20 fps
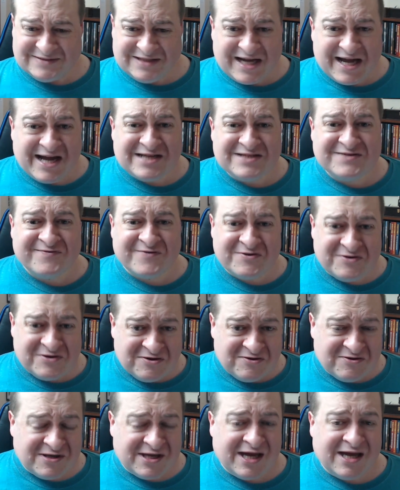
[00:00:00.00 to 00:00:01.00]
As for
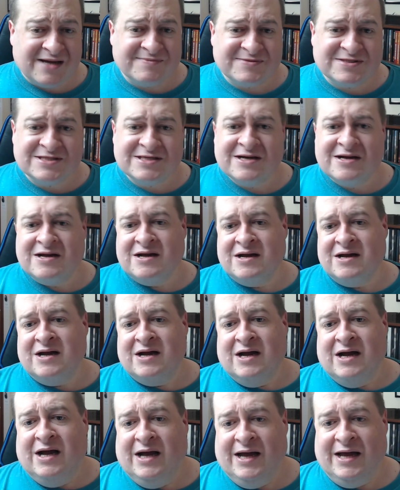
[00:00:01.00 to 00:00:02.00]
new games,
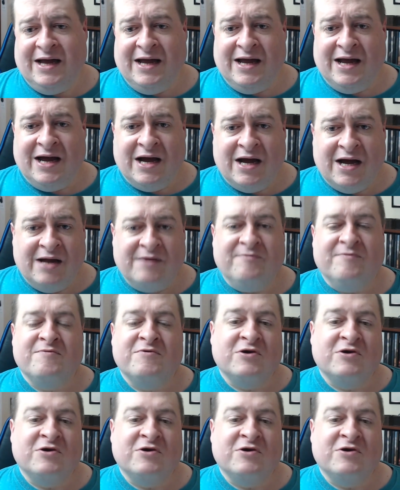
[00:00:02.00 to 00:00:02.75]
I'm